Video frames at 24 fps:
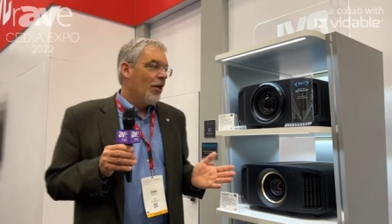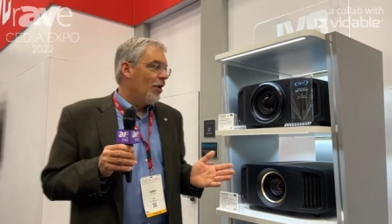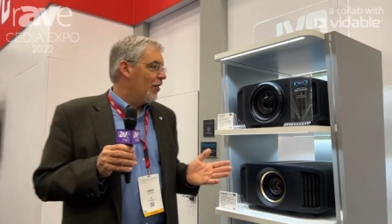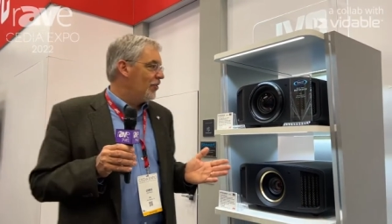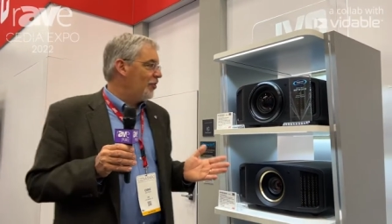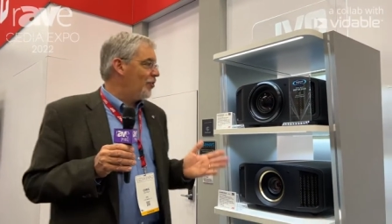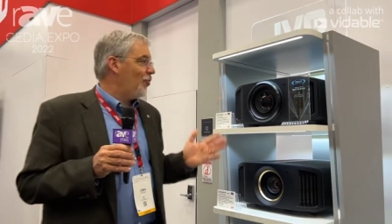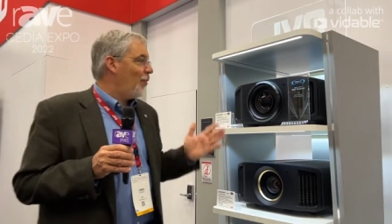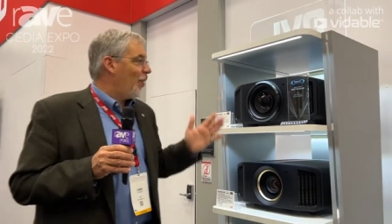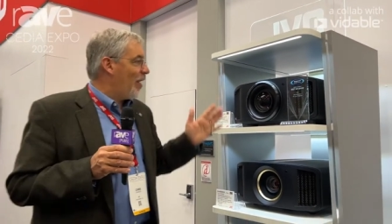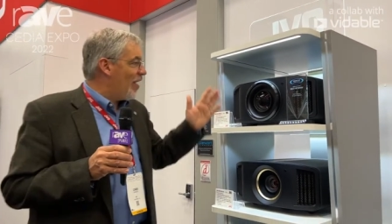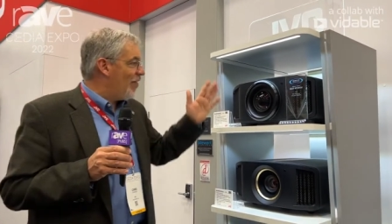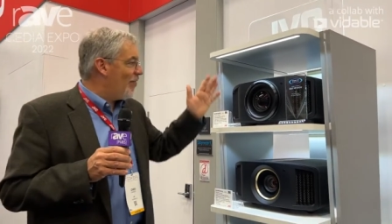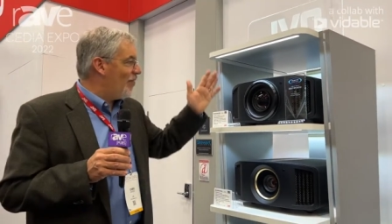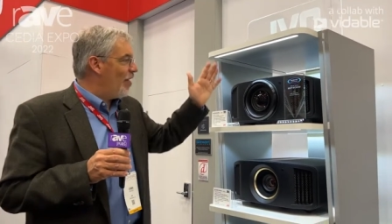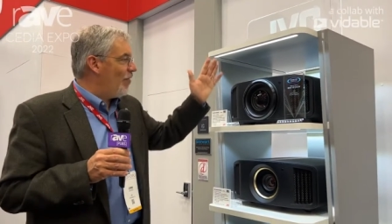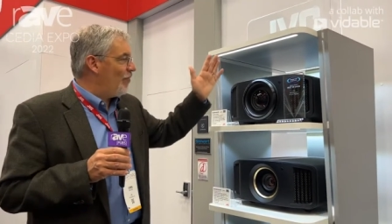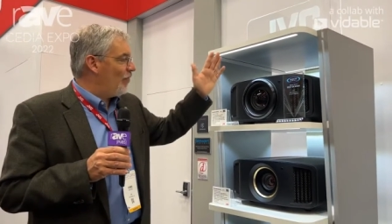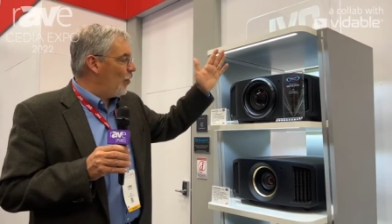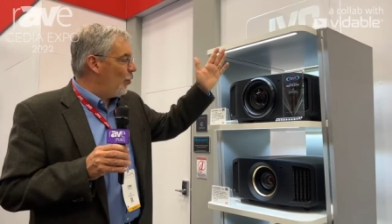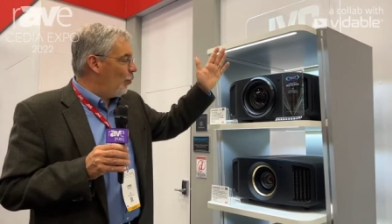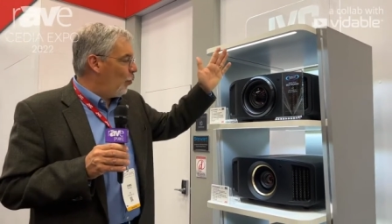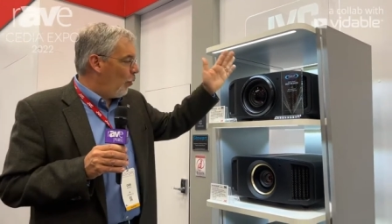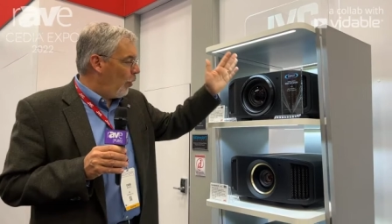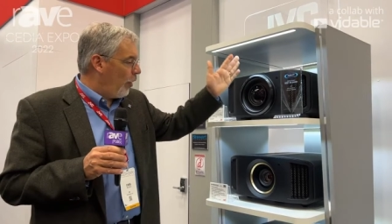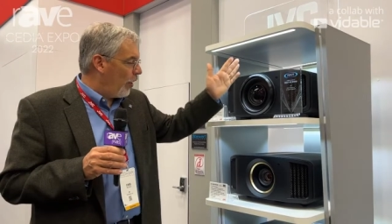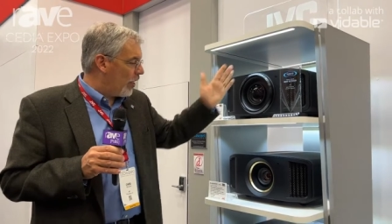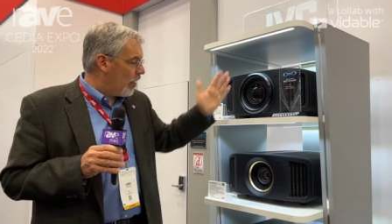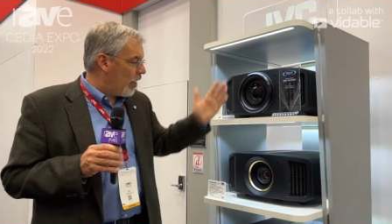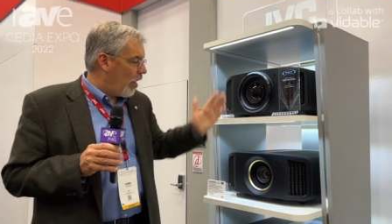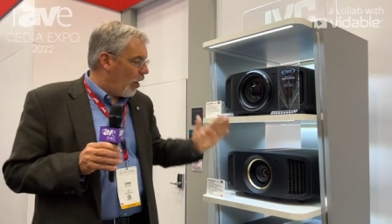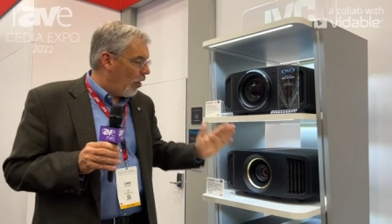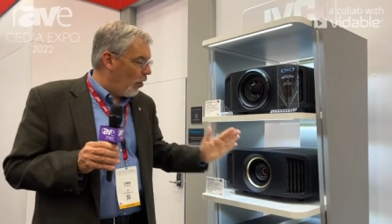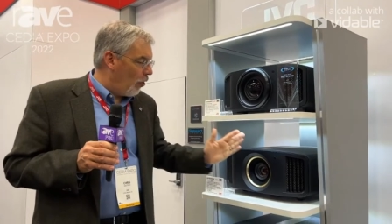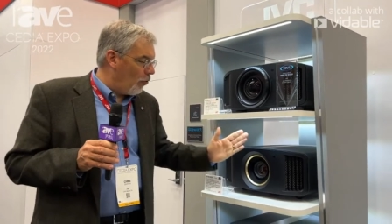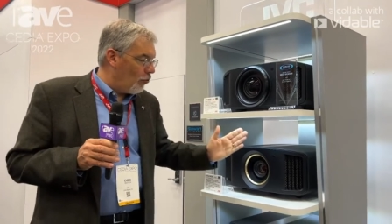So even if you already
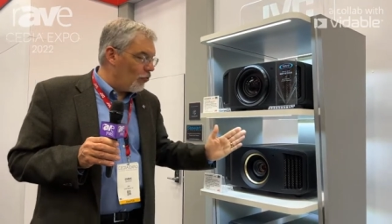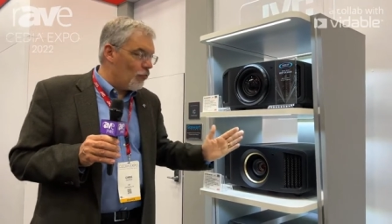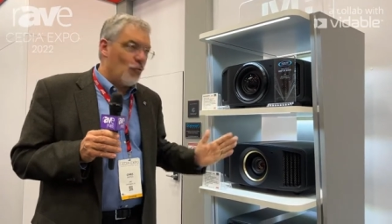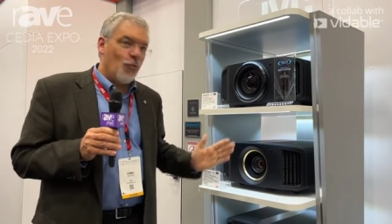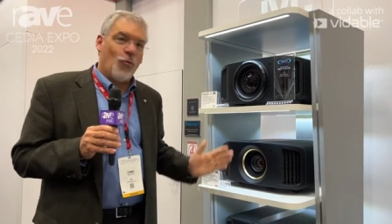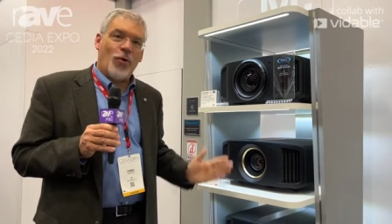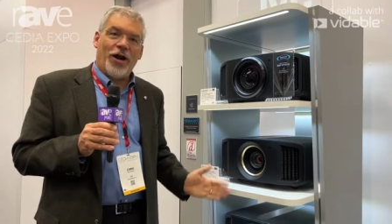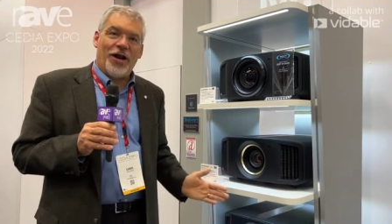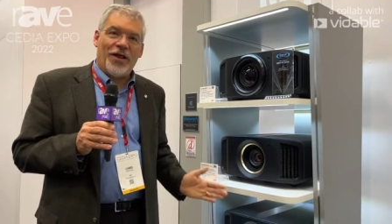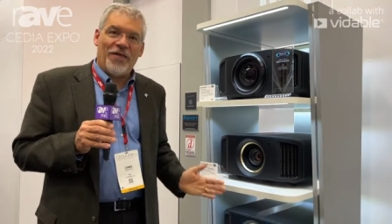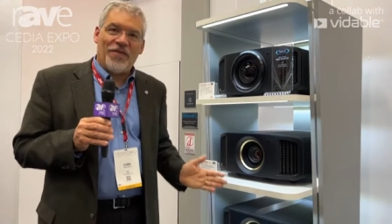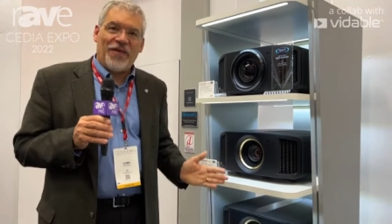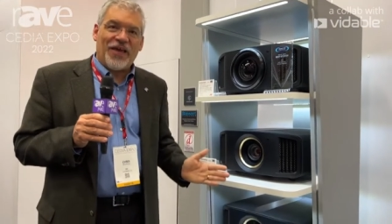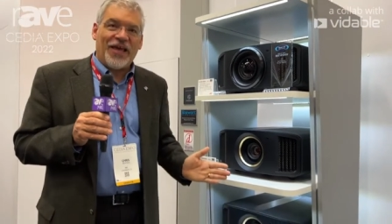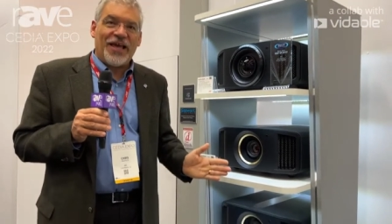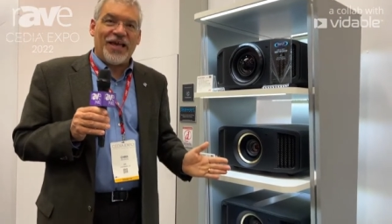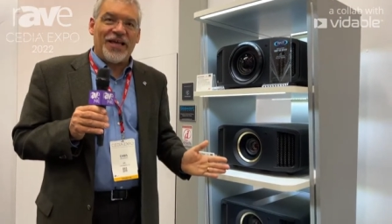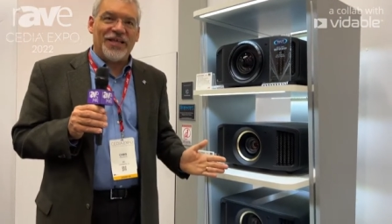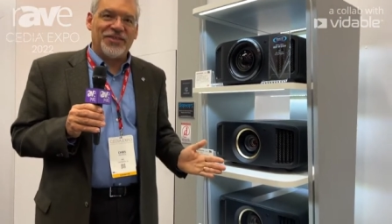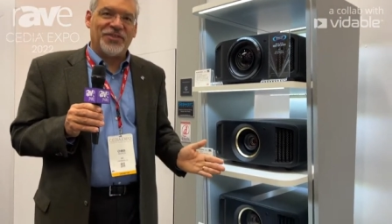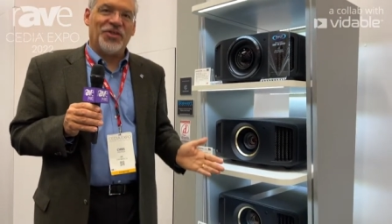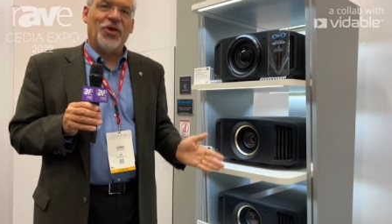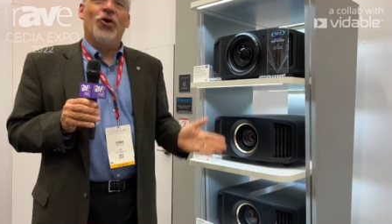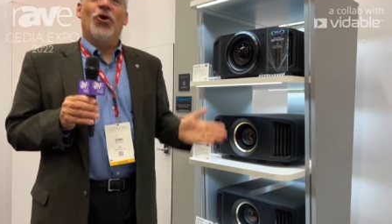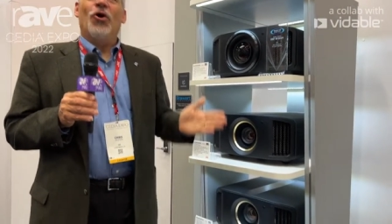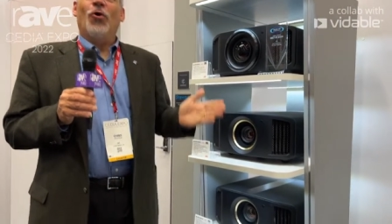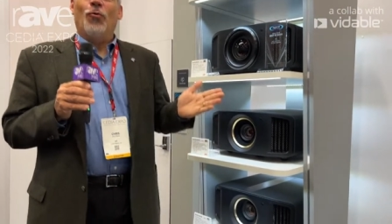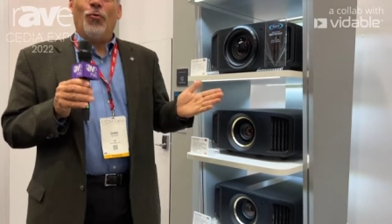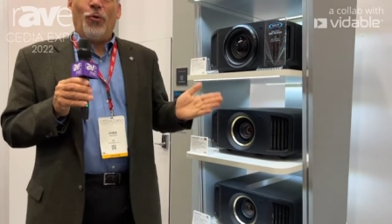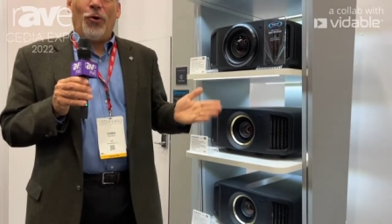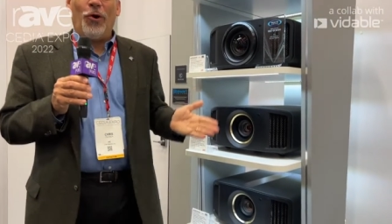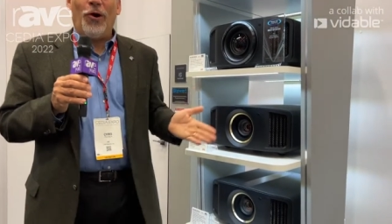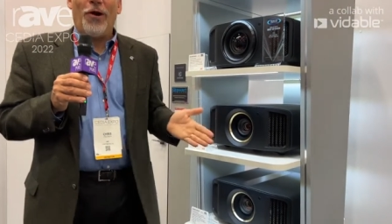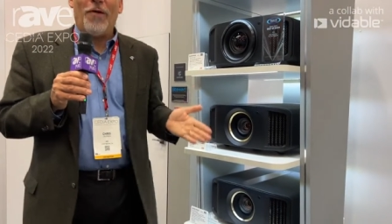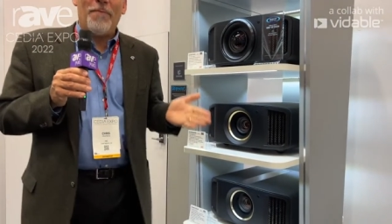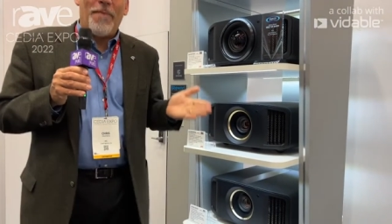own one of these,
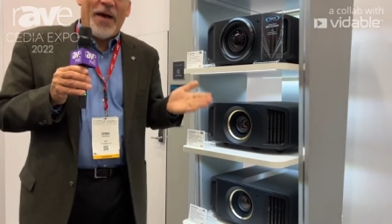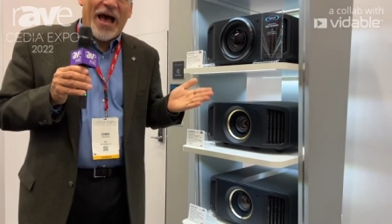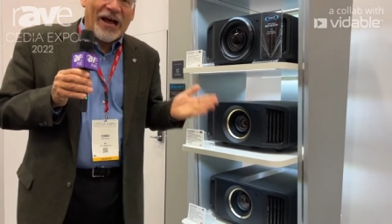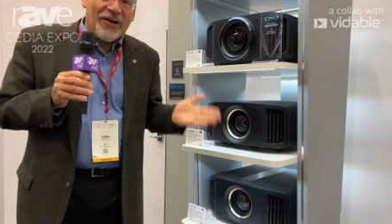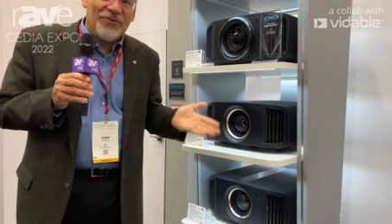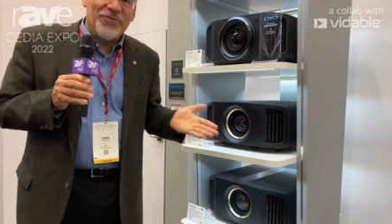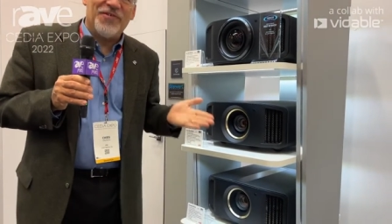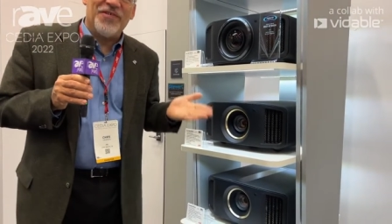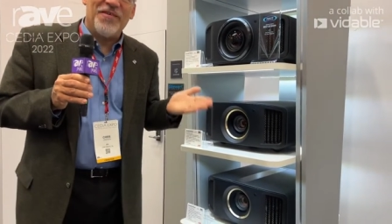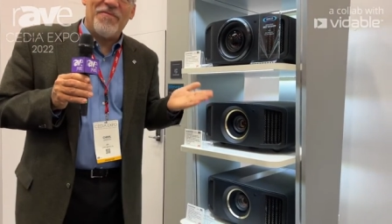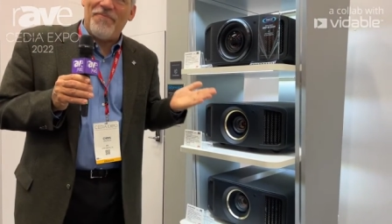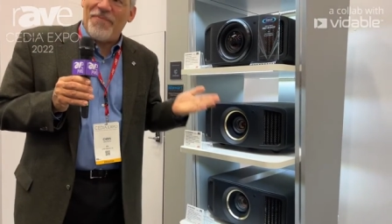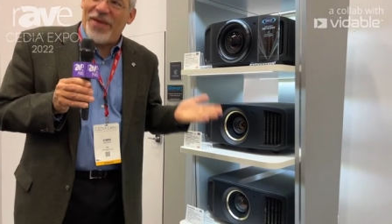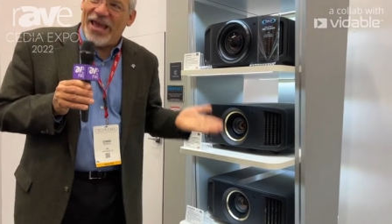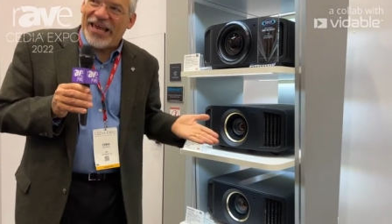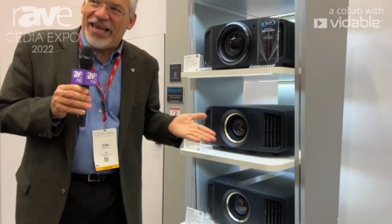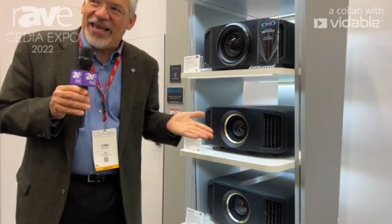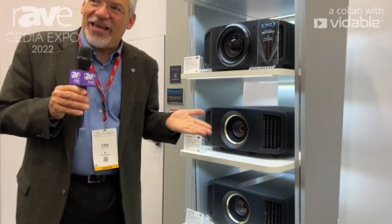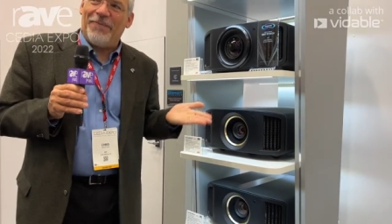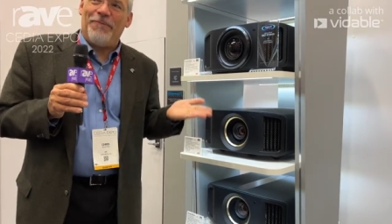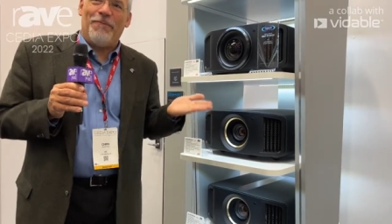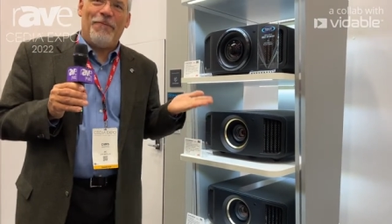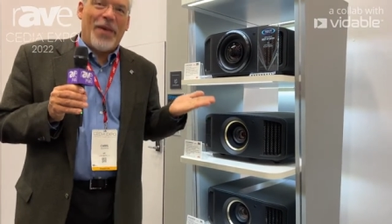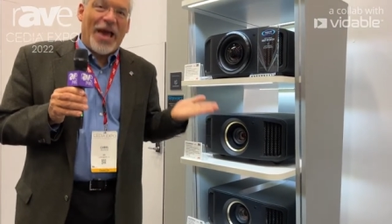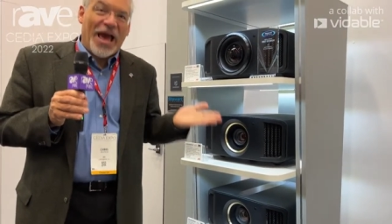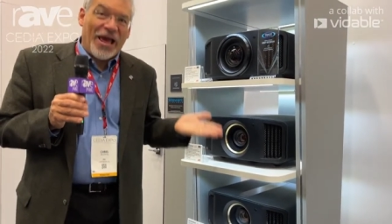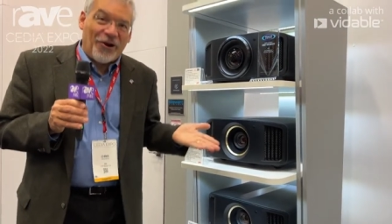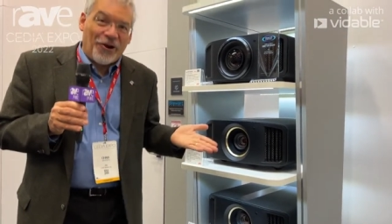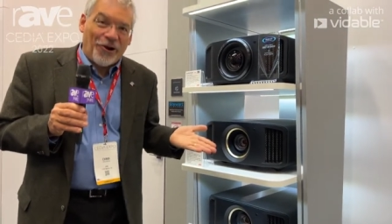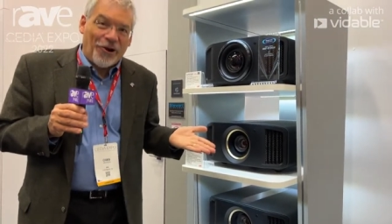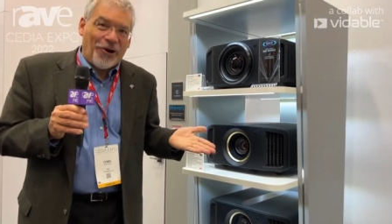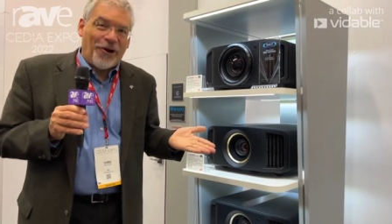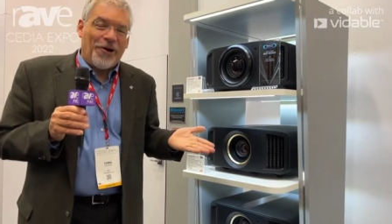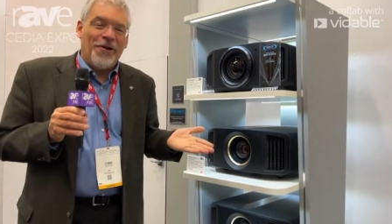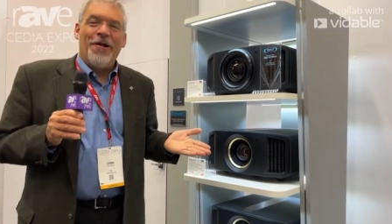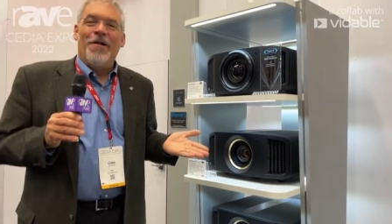we're about to make it better.